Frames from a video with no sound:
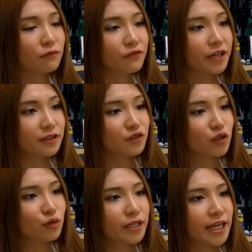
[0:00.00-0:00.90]
thing
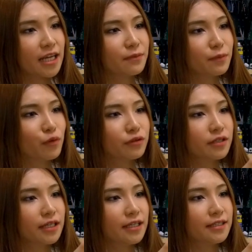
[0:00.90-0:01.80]
so it gotta be point
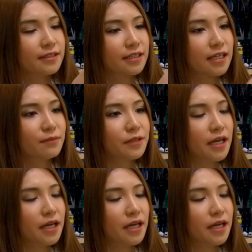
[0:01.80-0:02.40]
it's gotta be